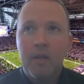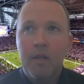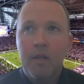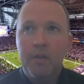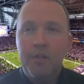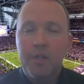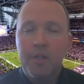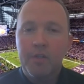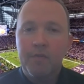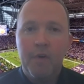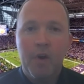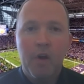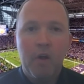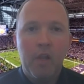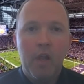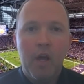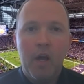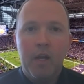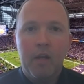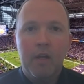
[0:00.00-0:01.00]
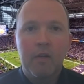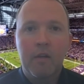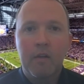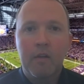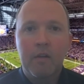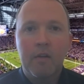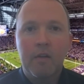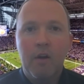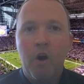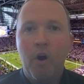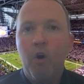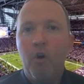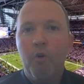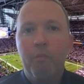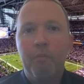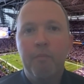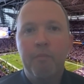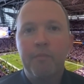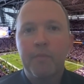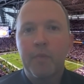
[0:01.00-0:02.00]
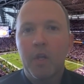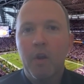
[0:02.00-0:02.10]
it just felt like home.